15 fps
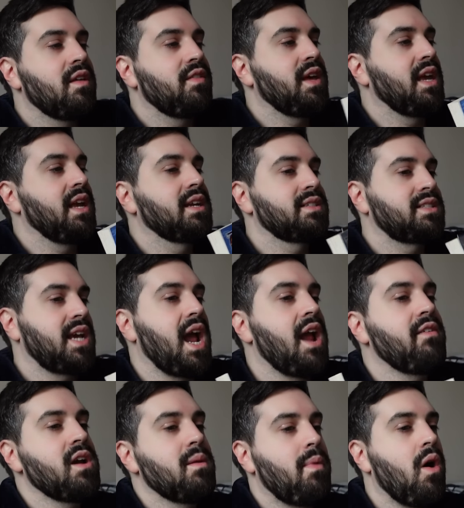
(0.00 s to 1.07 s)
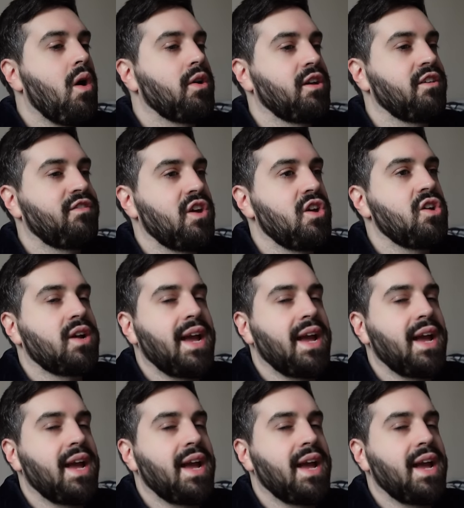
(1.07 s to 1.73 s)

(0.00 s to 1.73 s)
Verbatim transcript: the tearing apart of her